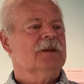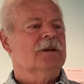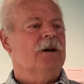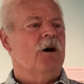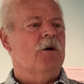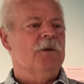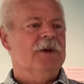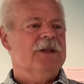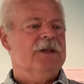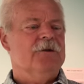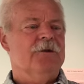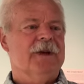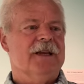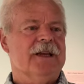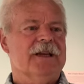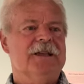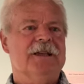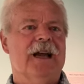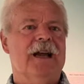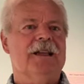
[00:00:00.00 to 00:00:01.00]
Always doing
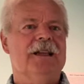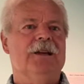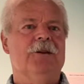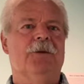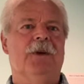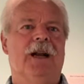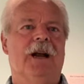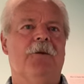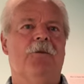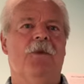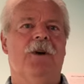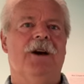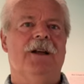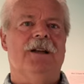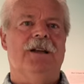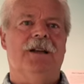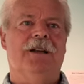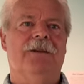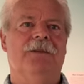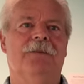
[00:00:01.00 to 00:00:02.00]
exactly what I
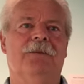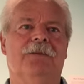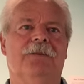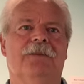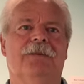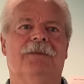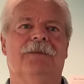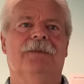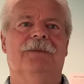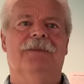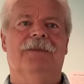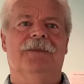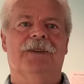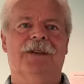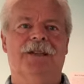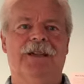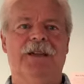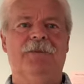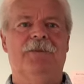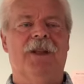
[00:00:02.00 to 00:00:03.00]
wanted
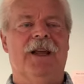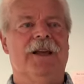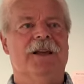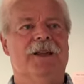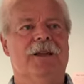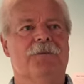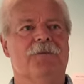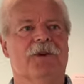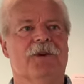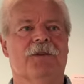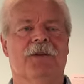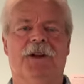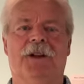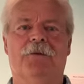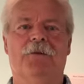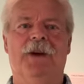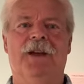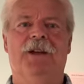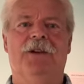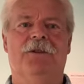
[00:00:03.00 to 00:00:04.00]
seemed like the
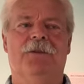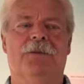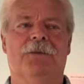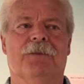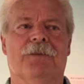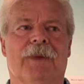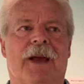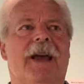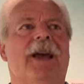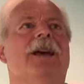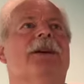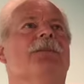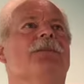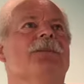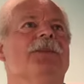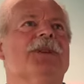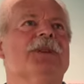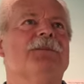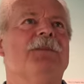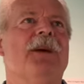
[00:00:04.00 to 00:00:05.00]
perfect way to a
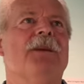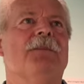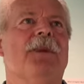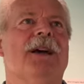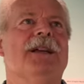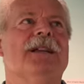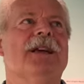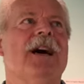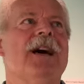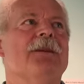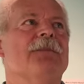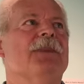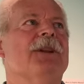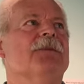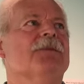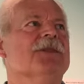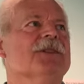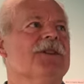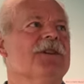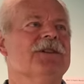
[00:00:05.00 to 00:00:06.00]
spend my time, but
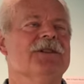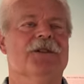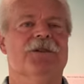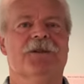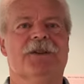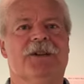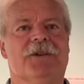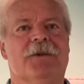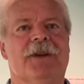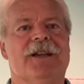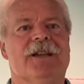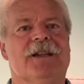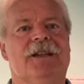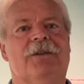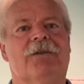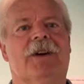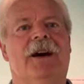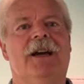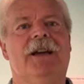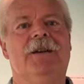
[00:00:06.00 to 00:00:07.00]
it was also strangely
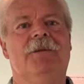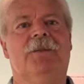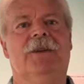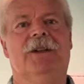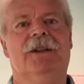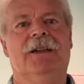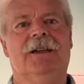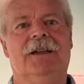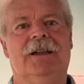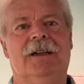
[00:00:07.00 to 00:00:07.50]
viable.